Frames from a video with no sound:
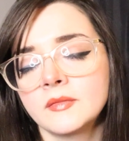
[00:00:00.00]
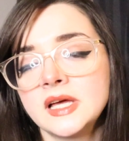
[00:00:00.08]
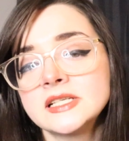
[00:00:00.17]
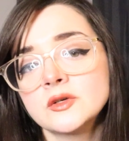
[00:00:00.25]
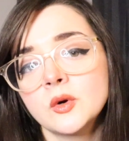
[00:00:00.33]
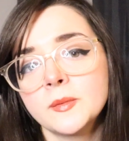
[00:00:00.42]

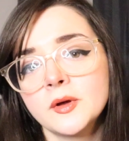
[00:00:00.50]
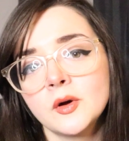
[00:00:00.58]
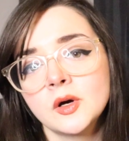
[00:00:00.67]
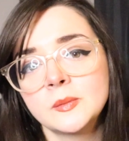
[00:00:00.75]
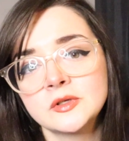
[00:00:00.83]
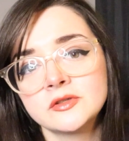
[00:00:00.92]
Hey Scorpio, I
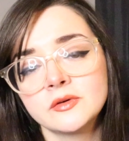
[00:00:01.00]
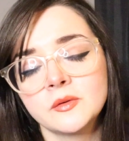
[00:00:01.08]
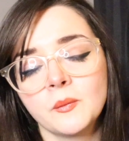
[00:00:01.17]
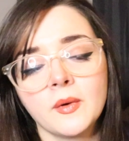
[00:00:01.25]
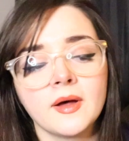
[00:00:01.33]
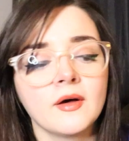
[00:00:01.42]
hope you're
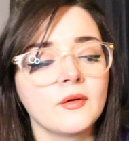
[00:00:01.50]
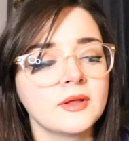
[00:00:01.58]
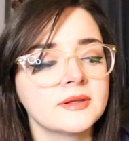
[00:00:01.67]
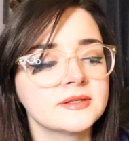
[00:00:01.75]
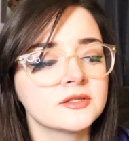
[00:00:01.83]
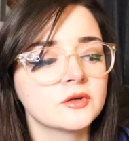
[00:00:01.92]
doing well.
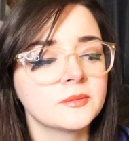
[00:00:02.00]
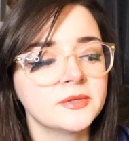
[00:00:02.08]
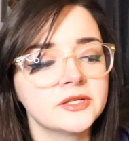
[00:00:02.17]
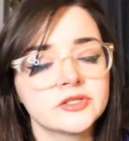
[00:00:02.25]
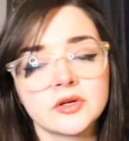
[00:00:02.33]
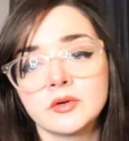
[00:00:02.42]
This is going to
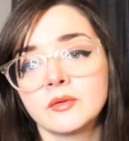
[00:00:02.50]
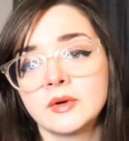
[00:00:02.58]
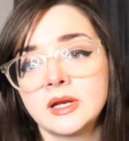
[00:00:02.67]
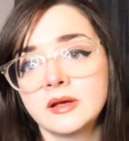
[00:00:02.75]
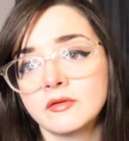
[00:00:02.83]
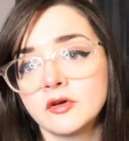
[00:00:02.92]
be a general
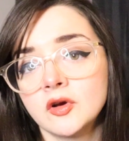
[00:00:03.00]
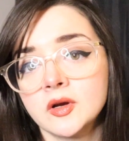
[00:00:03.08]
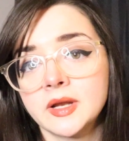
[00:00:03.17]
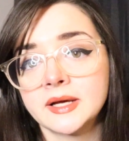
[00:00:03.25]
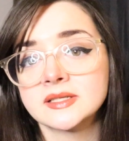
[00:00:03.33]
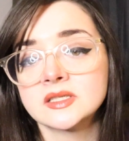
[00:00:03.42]
reading for your
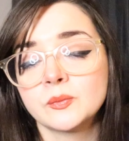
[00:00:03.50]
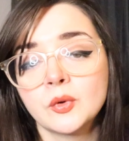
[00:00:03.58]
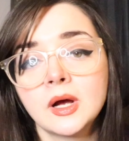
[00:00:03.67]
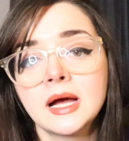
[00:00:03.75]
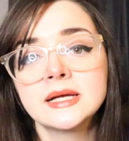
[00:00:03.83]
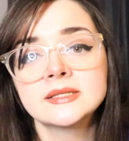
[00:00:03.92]
next
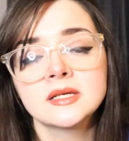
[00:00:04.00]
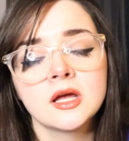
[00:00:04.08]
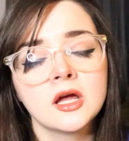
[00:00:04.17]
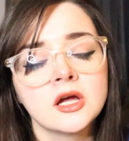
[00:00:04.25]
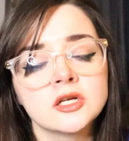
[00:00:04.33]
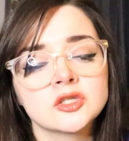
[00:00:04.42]
surprise.
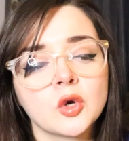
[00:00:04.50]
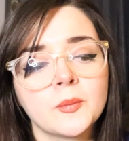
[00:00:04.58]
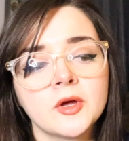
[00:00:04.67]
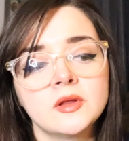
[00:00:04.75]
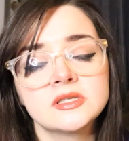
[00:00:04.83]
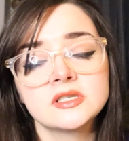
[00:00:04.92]

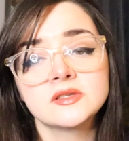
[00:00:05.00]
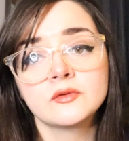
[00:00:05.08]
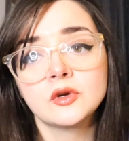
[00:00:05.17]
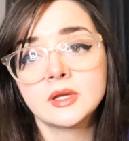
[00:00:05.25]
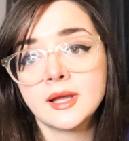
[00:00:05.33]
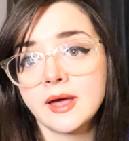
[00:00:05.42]
Scorpio, this is
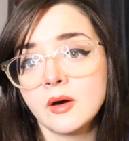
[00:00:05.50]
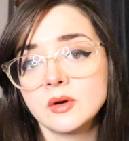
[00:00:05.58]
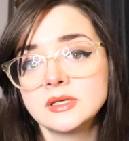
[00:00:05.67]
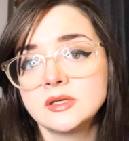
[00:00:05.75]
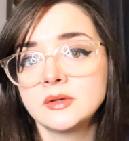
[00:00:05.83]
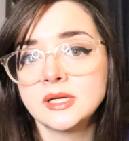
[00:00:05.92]
for now
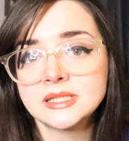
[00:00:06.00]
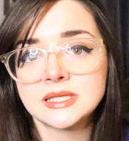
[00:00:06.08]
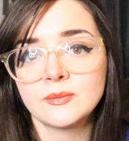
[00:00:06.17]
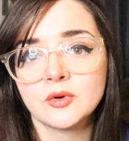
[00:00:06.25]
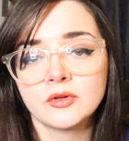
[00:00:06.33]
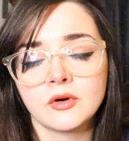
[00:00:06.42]
until
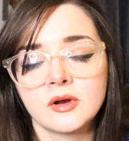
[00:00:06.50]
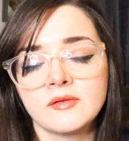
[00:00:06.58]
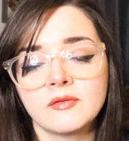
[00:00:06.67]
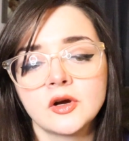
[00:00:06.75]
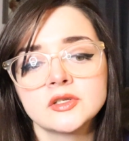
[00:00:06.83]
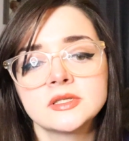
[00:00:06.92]
December
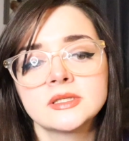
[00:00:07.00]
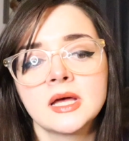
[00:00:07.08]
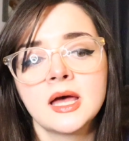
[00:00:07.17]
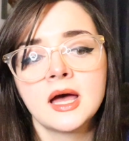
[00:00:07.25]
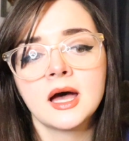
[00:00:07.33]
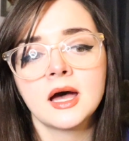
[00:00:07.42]
thirty-first.
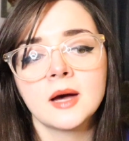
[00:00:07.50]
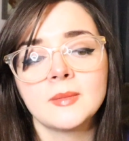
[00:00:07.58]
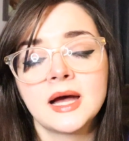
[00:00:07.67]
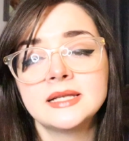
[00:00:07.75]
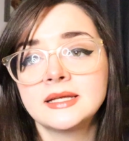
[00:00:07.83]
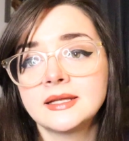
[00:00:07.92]
Um,
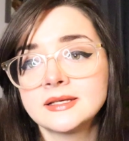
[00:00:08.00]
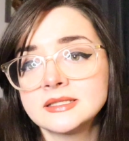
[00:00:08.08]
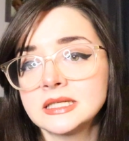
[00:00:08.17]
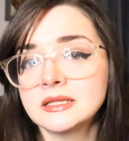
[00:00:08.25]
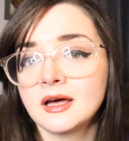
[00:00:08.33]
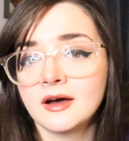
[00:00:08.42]
I did
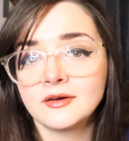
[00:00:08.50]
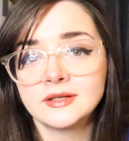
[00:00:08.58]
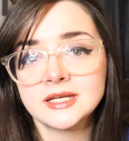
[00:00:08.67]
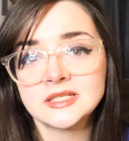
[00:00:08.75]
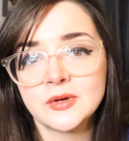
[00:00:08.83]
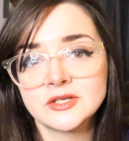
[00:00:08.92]
extend the
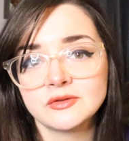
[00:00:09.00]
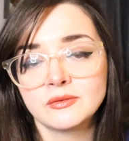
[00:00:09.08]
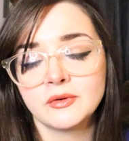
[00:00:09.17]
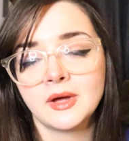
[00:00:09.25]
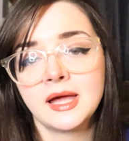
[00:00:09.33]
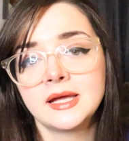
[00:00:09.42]
holiday special,
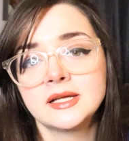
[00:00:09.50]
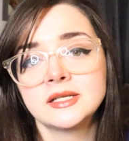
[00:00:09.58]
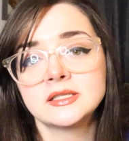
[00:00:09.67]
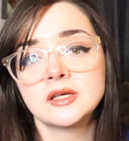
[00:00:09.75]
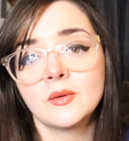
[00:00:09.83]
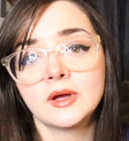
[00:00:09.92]
okay? It
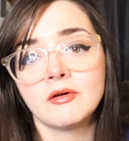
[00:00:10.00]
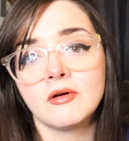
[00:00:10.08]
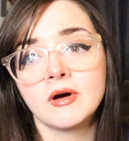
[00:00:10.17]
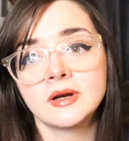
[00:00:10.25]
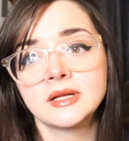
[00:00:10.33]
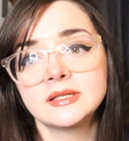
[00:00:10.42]
is going
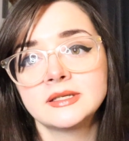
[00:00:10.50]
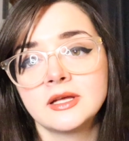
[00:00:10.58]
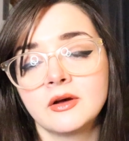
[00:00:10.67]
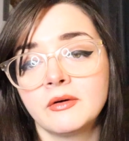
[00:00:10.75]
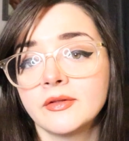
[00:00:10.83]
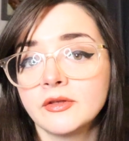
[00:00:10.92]
on
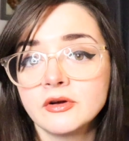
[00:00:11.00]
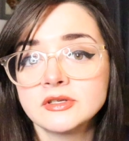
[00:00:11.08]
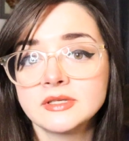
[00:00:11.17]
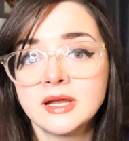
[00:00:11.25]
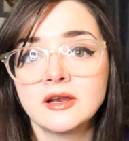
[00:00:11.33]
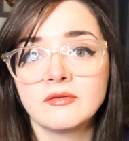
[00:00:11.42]
until
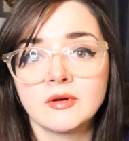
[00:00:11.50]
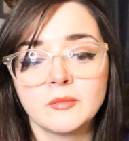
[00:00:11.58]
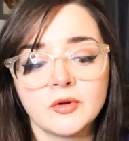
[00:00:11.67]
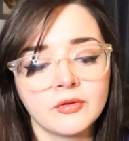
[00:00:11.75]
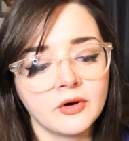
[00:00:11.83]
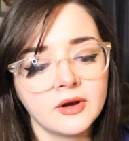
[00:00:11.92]
Thursday,
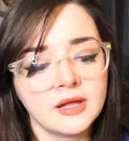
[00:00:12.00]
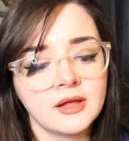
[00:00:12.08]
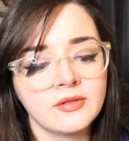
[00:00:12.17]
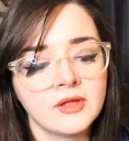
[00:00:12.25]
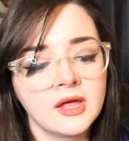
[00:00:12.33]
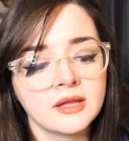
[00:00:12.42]
November
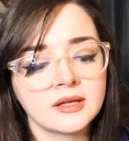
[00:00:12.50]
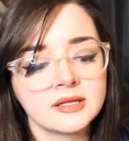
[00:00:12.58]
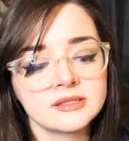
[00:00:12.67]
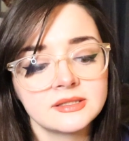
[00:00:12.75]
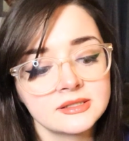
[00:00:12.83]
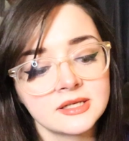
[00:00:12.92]
thirtieth. That
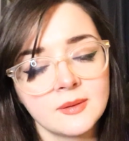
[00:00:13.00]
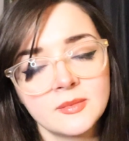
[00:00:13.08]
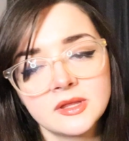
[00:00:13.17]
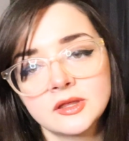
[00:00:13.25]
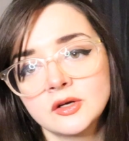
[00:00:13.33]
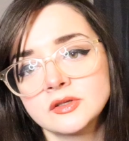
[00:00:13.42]
is this
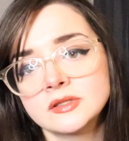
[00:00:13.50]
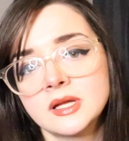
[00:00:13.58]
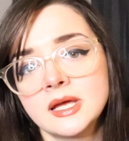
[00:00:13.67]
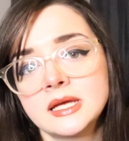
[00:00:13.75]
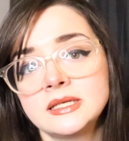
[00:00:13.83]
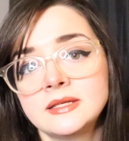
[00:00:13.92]
coming
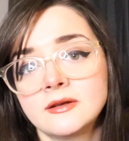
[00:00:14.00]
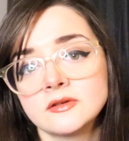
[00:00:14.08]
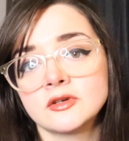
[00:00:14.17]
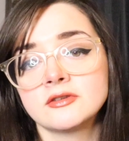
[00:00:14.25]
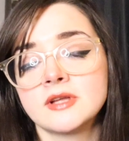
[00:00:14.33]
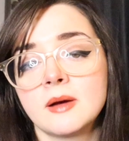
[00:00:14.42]
Thursday.
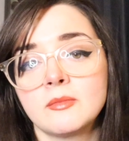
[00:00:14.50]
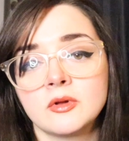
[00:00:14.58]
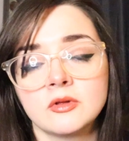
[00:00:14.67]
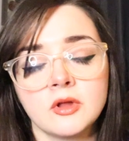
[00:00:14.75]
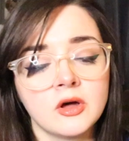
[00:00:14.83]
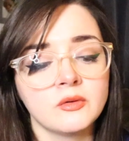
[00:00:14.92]
Details are down
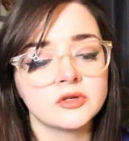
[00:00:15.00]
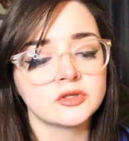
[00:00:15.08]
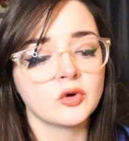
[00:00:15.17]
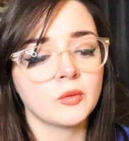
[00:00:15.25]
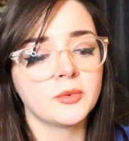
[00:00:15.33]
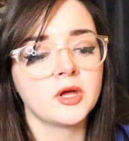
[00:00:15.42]
below,
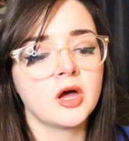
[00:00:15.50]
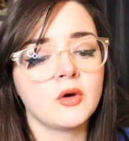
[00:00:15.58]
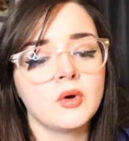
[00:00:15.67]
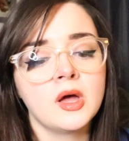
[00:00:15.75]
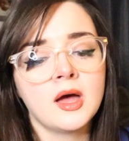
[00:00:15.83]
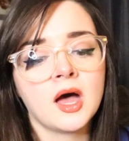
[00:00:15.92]

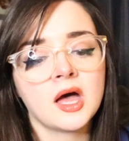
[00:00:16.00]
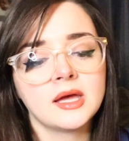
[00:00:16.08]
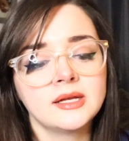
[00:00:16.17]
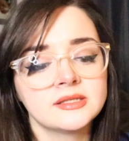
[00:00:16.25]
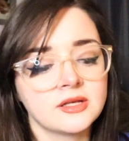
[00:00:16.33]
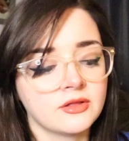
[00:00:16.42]
Scorpio. Uh,
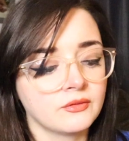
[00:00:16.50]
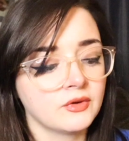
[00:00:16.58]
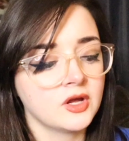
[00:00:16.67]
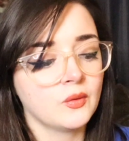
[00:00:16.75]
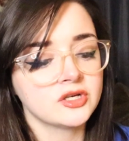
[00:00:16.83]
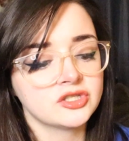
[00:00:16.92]
it is a
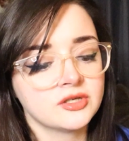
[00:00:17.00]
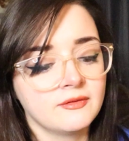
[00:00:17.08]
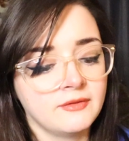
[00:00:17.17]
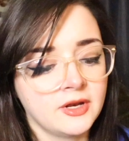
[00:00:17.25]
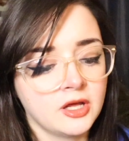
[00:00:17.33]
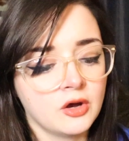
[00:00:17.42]

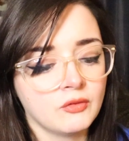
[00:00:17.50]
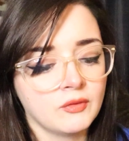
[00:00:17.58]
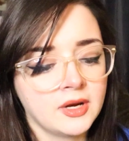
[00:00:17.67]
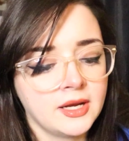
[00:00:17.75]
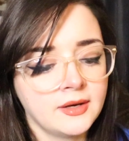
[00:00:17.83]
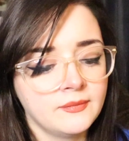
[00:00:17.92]
three-question video
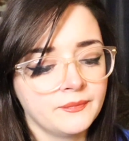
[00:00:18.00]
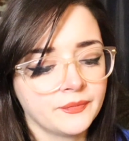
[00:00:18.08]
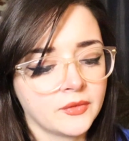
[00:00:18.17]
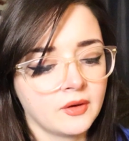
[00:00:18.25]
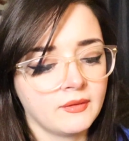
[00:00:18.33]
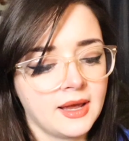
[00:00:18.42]
read,
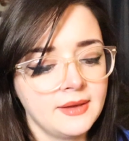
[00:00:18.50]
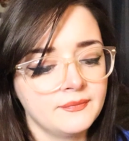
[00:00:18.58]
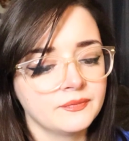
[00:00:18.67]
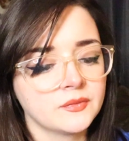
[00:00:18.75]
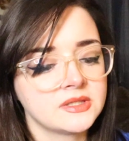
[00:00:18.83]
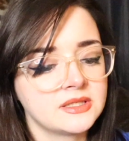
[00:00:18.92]
all right?
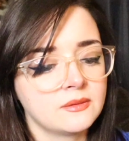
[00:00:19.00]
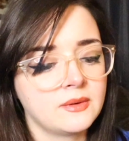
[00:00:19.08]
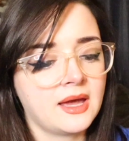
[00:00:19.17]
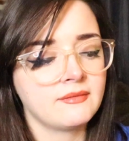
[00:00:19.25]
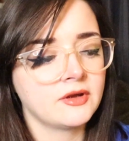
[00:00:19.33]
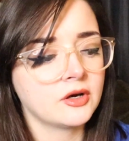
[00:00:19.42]
Let's see what we
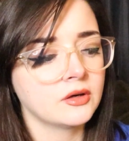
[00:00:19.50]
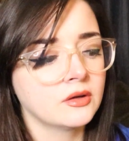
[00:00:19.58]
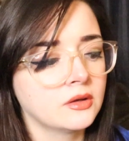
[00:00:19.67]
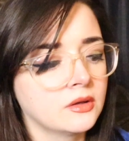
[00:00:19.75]
have here.